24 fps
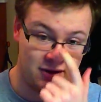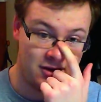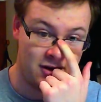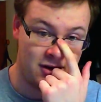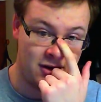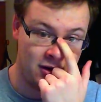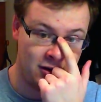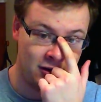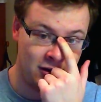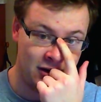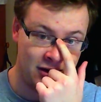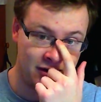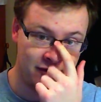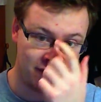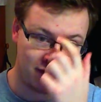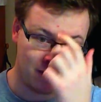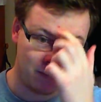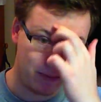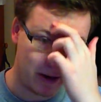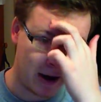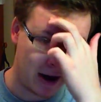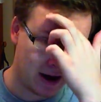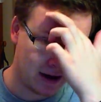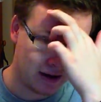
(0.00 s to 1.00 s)
a lot of
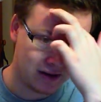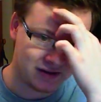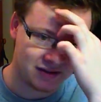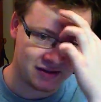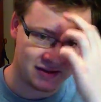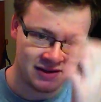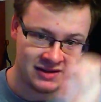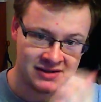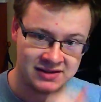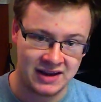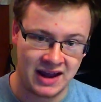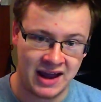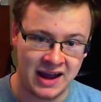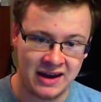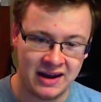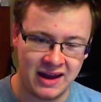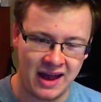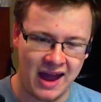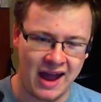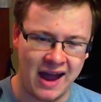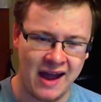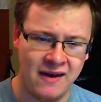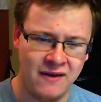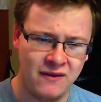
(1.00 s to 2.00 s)
comparisons, and
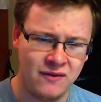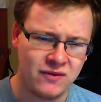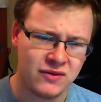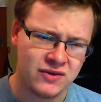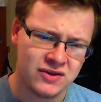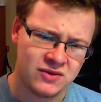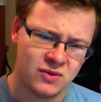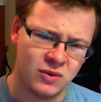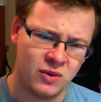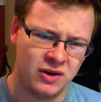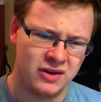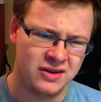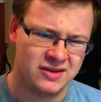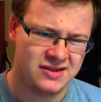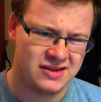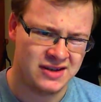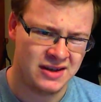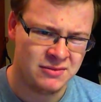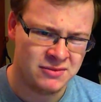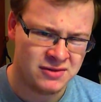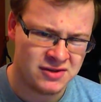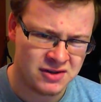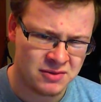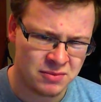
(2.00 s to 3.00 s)
everyone
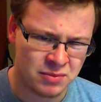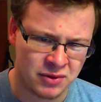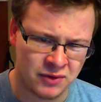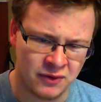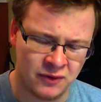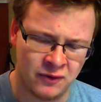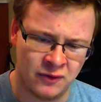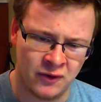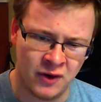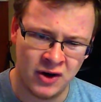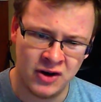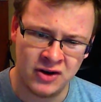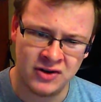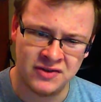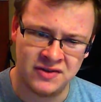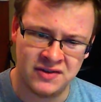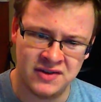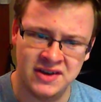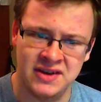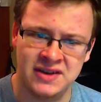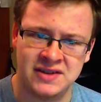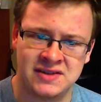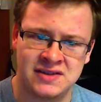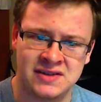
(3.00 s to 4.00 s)
seems to prefer
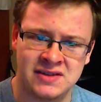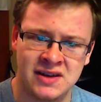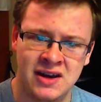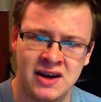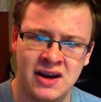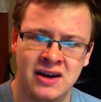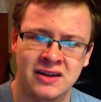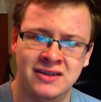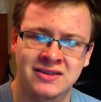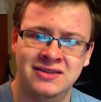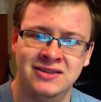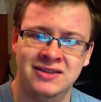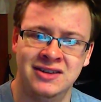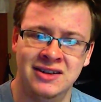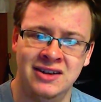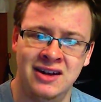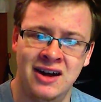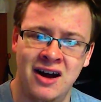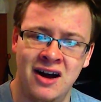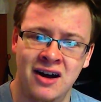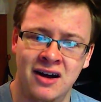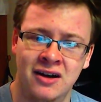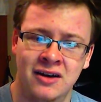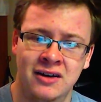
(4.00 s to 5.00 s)
this to the
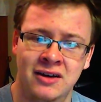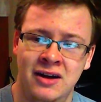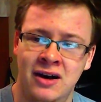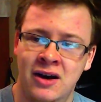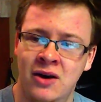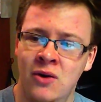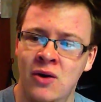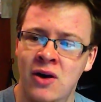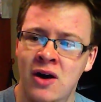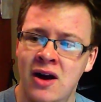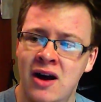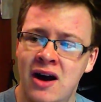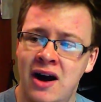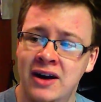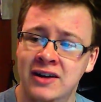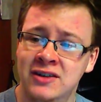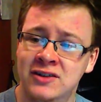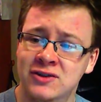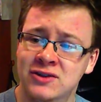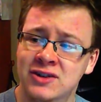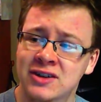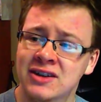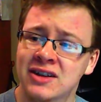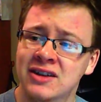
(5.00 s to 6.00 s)
Naga. Now, I
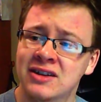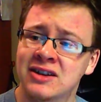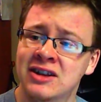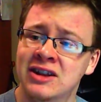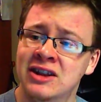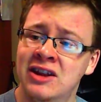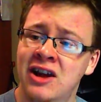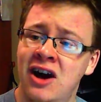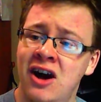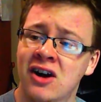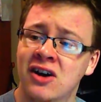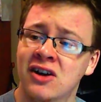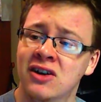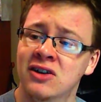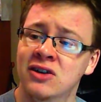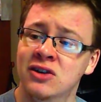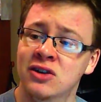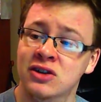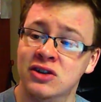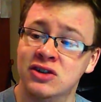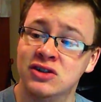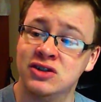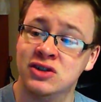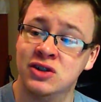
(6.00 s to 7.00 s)
do think that the Naga
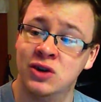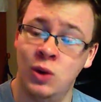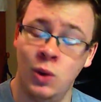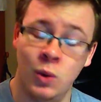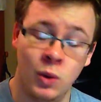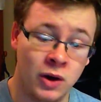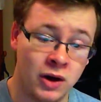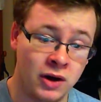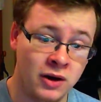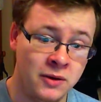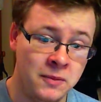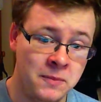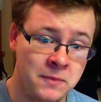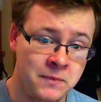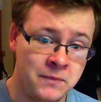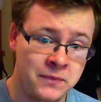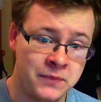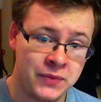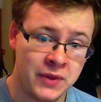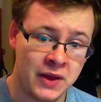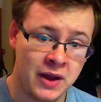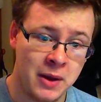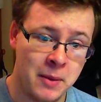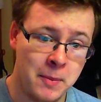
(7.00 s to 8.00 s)
looks cooler,
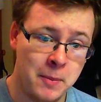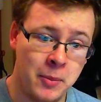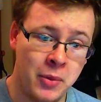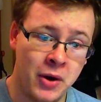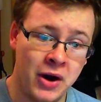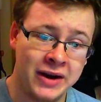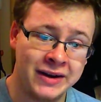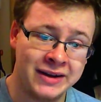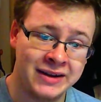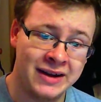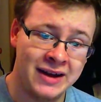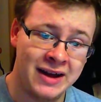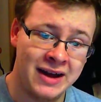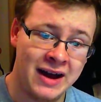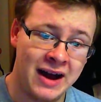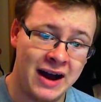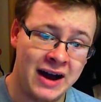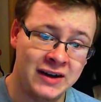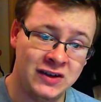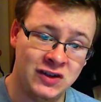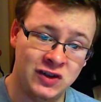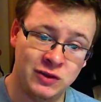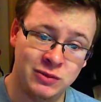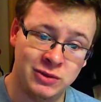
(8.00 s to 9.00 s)
but
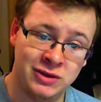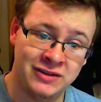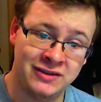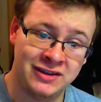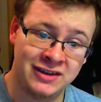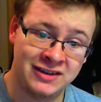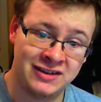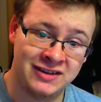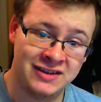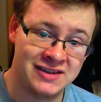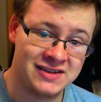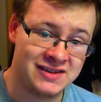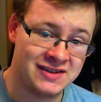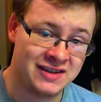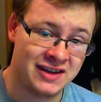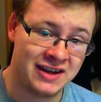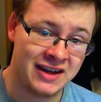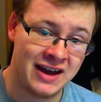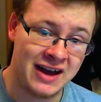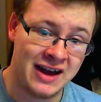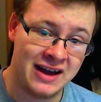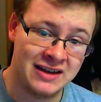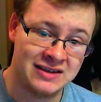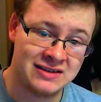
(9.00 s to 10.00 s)
I do believe that this thing
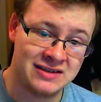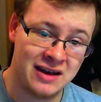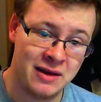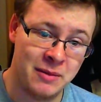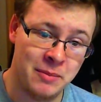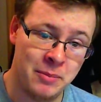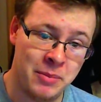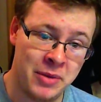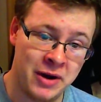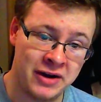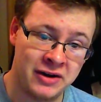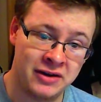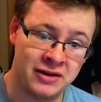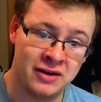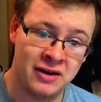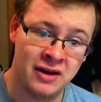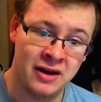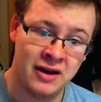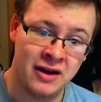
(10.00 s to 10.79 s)
has a better